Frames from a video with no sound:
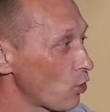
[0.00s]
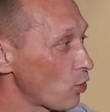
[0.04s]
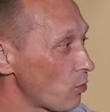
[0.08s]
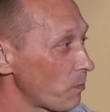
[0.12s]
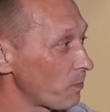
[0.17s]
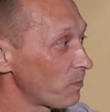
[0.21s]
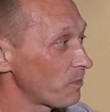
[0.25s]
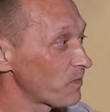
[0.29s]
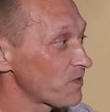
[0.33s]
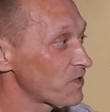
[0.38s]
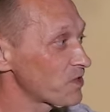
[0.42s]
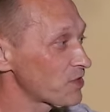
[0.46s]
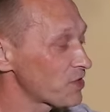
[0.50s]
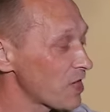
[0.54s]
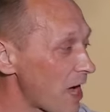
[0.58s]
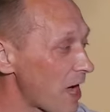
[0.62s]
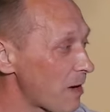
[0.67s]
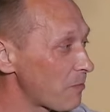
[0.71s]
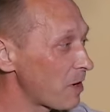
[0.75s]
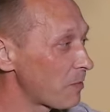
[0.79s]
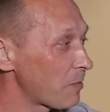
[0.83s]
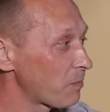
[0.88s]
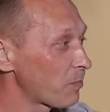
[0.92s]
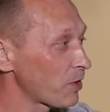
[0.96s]
This
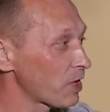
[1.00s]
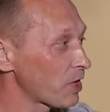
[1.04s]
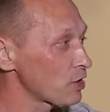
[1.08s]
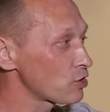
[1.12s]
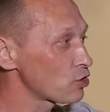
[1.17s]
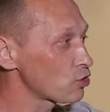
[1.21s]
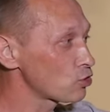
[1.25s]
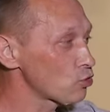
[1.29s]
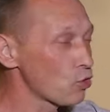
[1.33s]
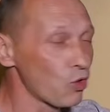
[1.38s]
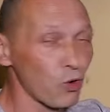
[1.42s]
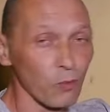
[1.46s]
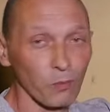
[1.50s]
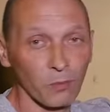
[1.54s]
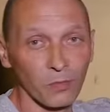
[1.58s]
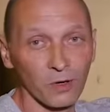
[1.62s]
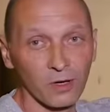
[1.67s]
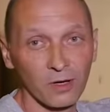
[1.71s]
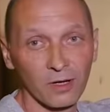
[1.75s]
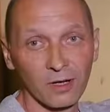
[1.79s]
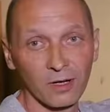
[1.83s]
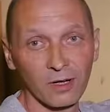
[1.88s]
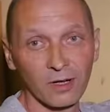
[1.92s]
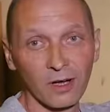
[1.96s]
feedback is in
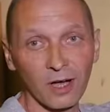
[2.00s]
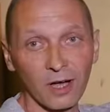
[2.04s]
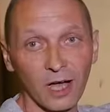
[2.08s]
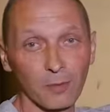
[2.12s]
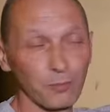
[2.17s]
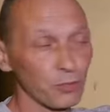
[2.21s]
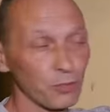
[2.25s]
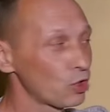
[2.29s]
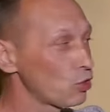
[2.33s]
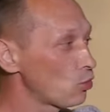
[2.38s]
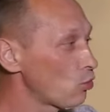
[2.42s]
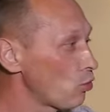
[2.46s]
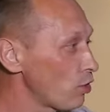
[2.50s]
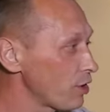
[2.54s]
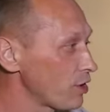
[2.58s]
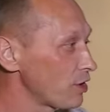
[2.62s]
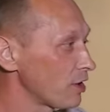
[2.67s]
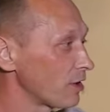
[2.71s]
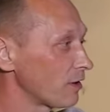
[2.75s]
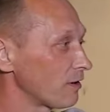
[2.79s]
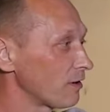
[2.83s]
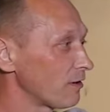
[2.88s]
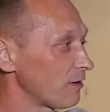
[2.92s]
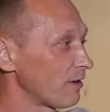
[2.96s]
its most simple
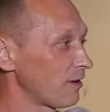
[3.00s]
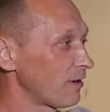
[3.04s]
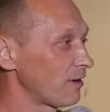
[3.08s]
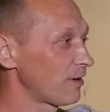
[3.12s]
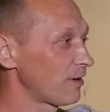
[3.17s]
use.